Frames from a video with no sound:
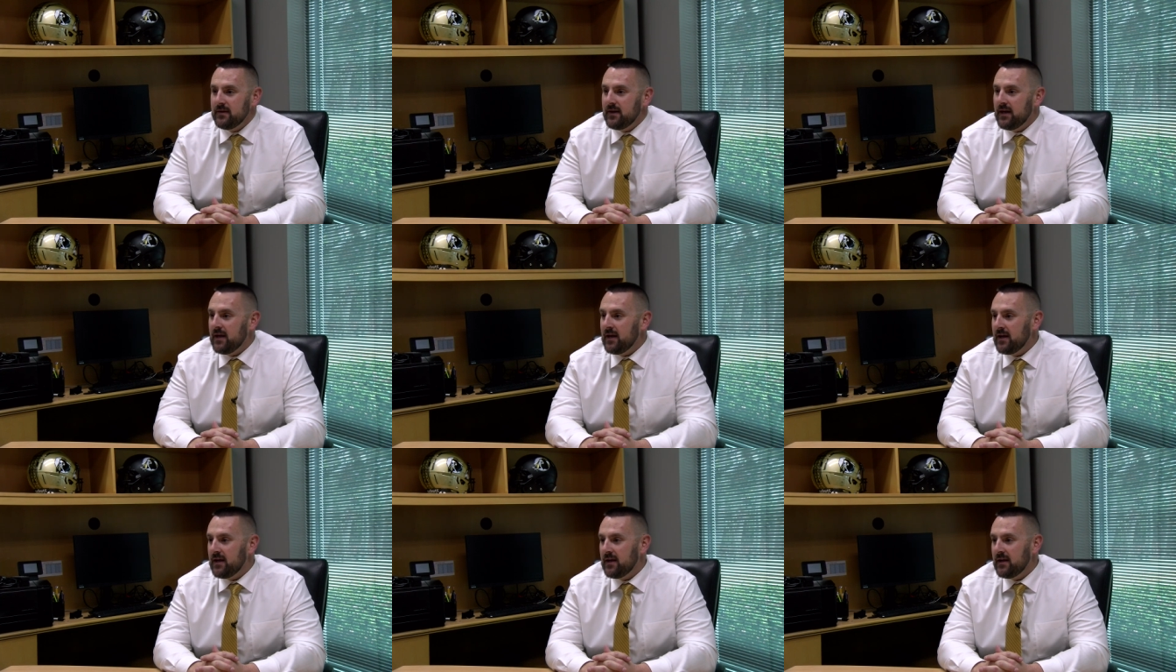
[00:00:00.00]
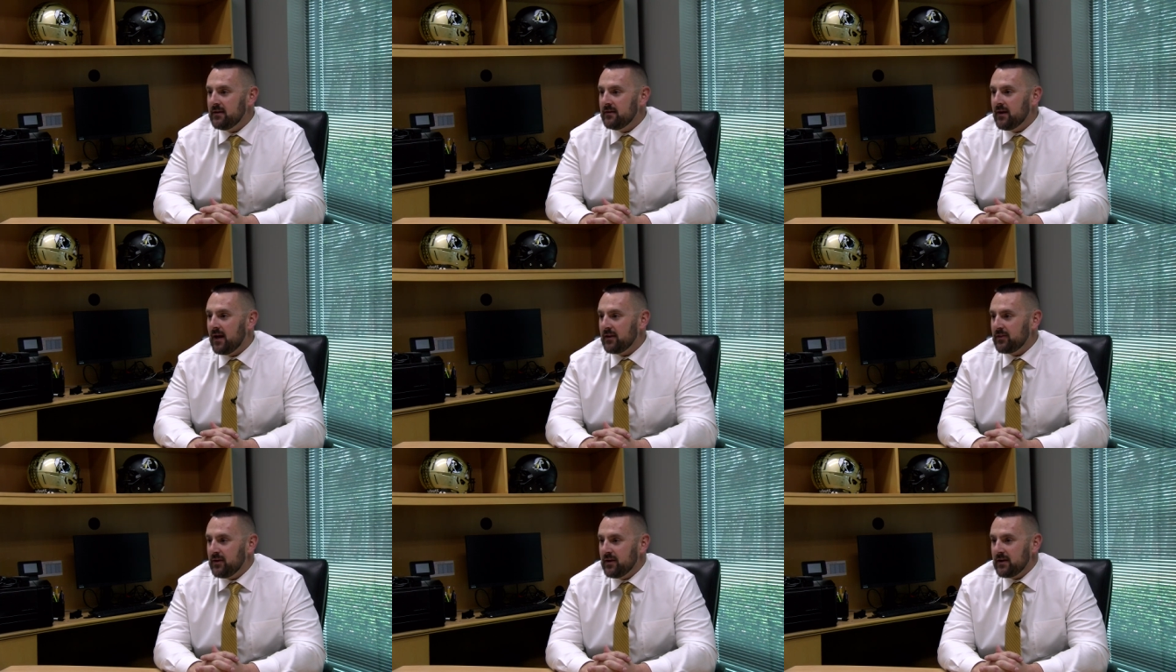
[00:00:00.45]
and
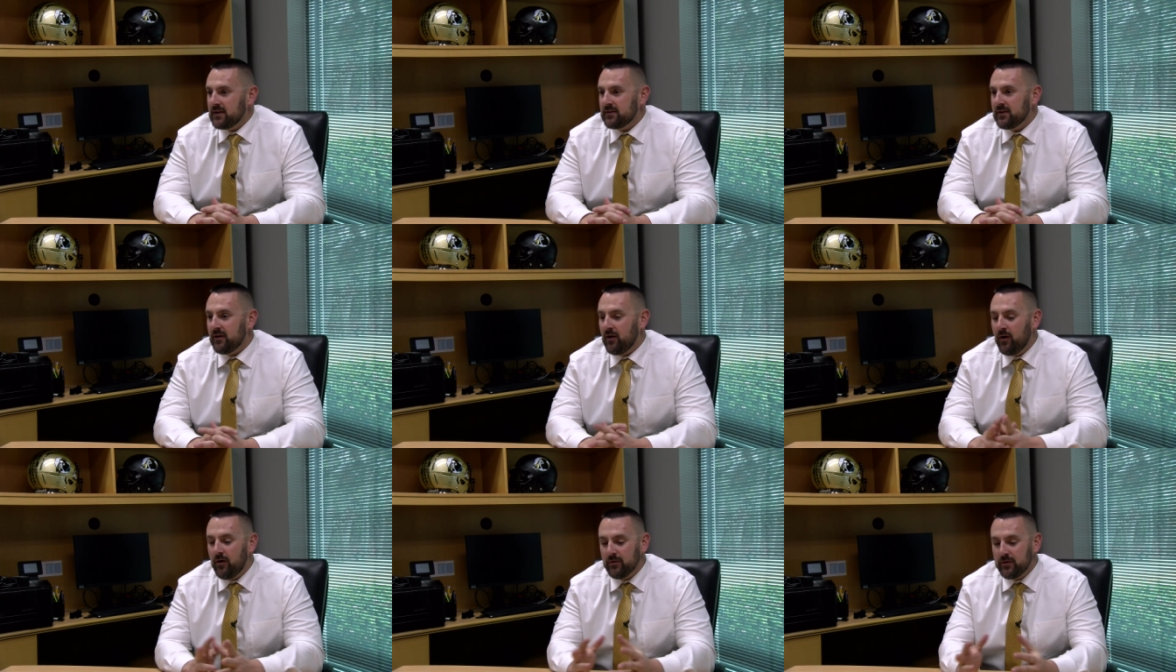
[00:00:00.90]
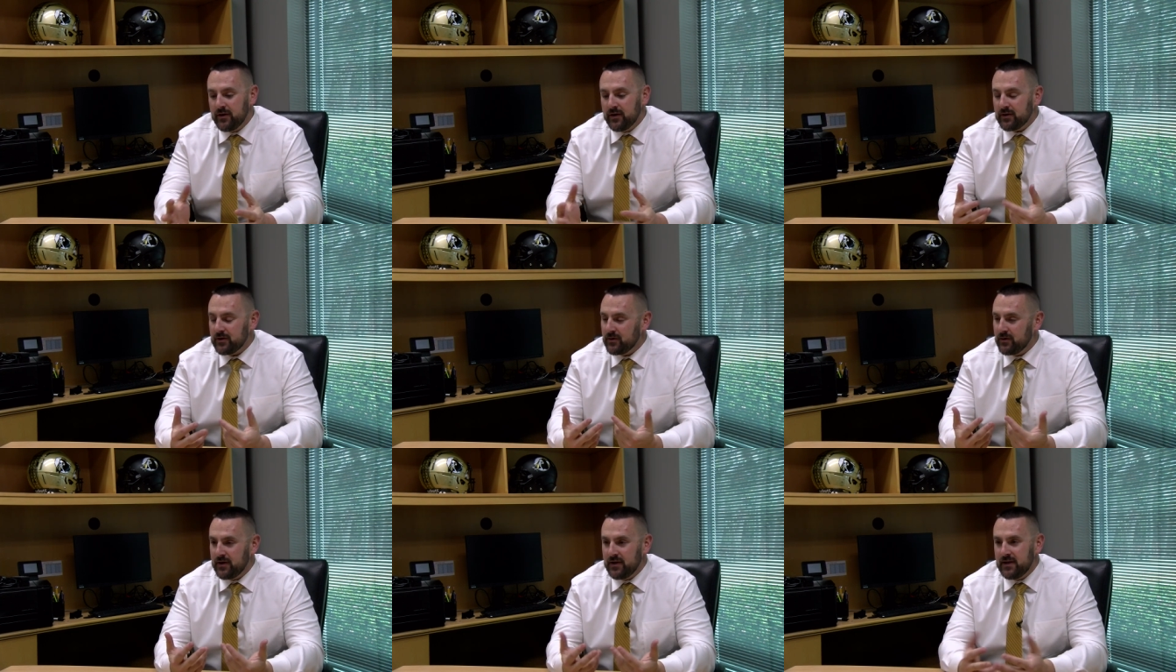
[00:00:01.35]
I think the, all the
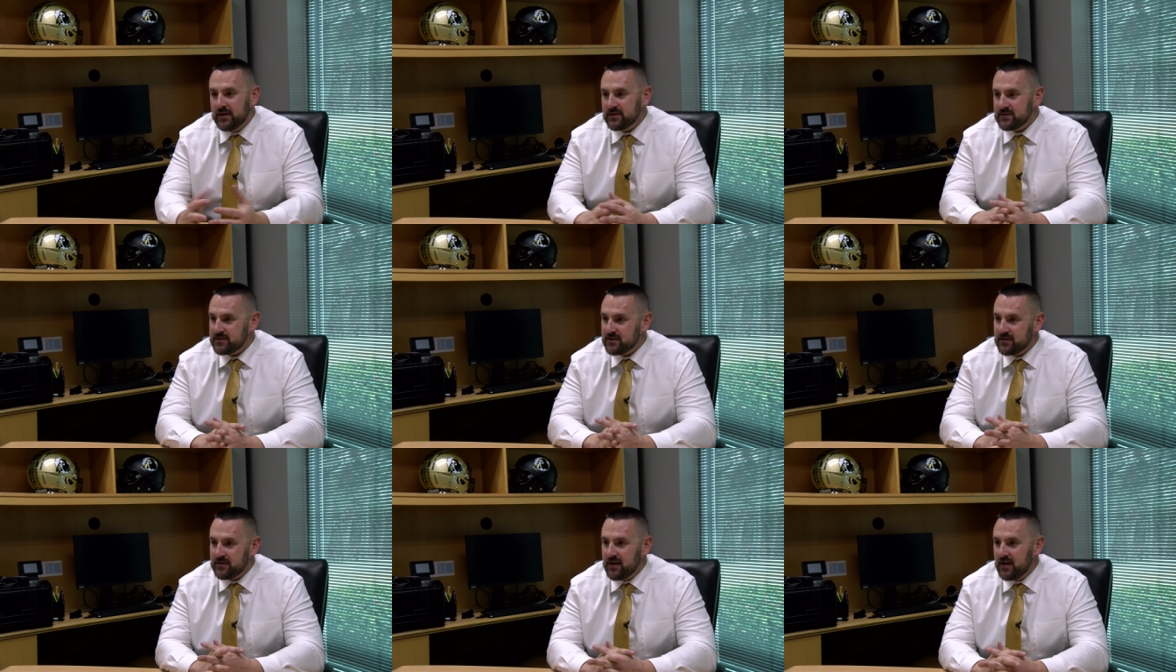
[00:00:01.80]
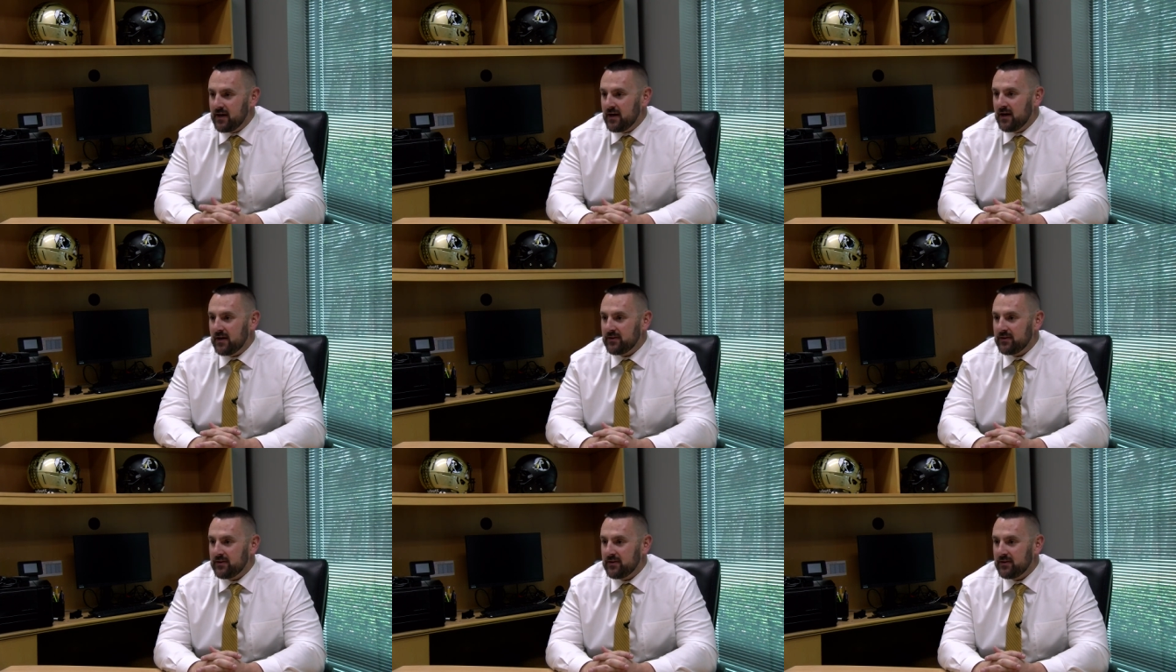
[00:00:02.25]
ingredients are there.